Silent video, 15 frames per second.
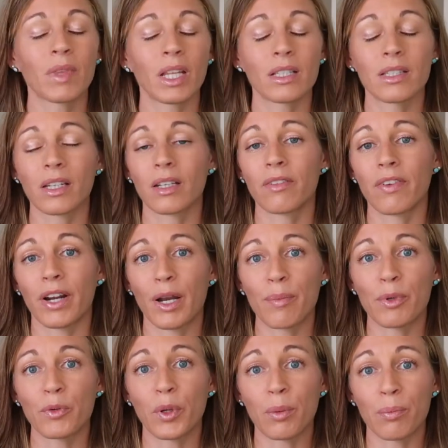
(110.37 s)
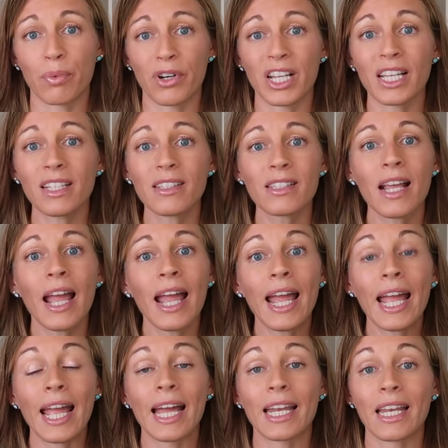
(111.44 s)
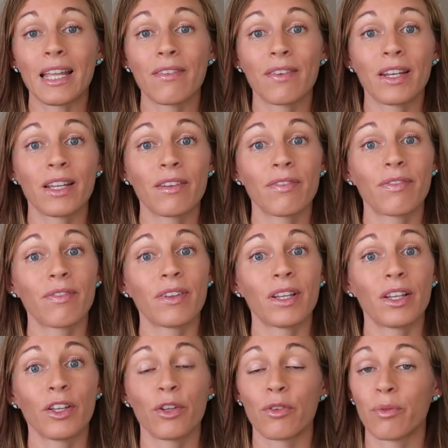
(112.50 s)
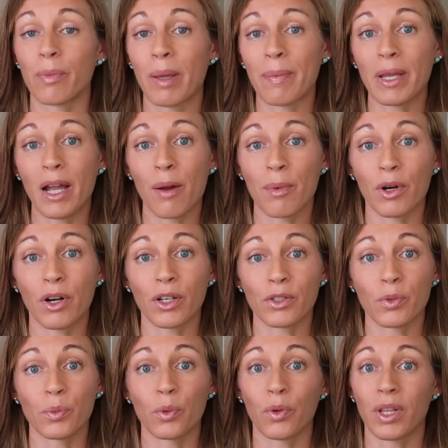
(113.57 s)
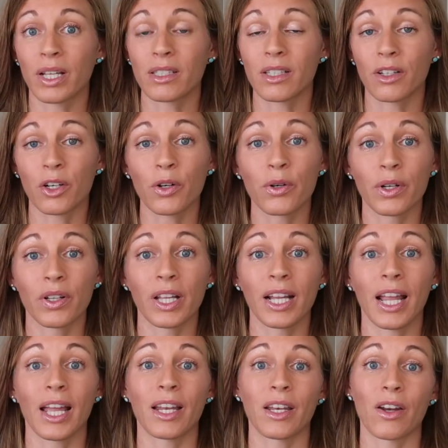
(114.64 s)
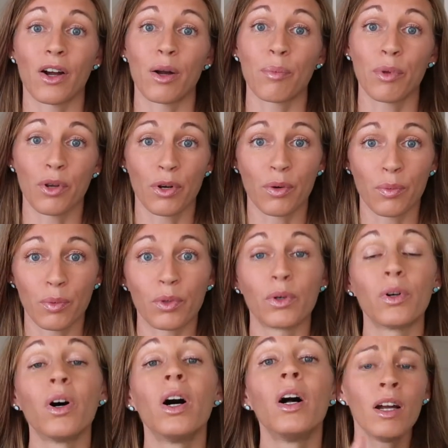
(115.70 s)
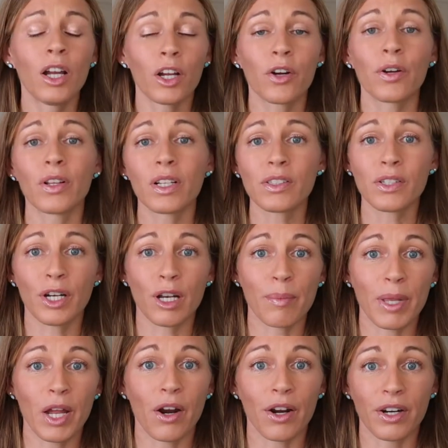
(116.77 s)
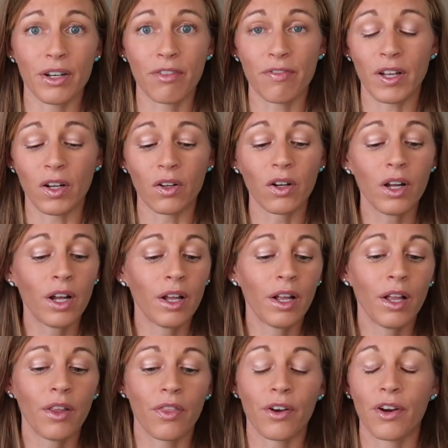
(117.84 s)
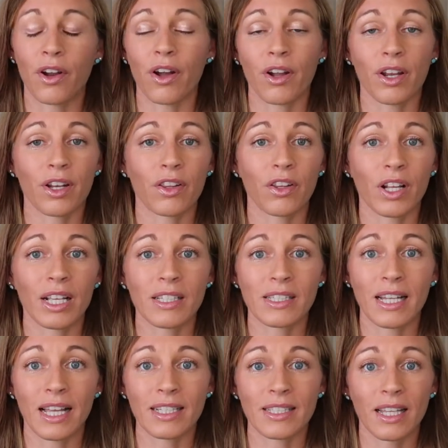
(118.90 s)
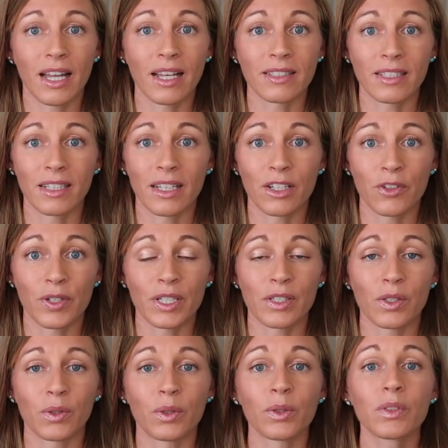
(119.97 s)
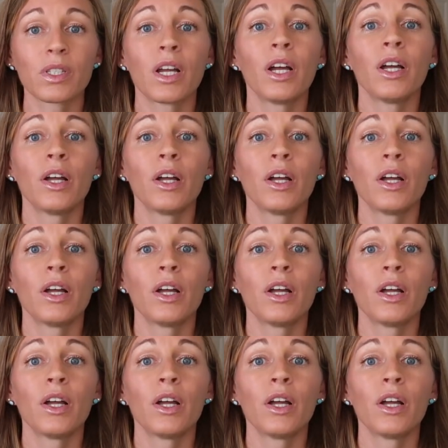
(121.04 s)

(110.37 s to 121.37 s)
It's going to vary between breeds, and even if you maybe come across a wool that's acrylic and not pure wool. Acrylics are going to be hard to felt. They're not going to look as nice as an end result.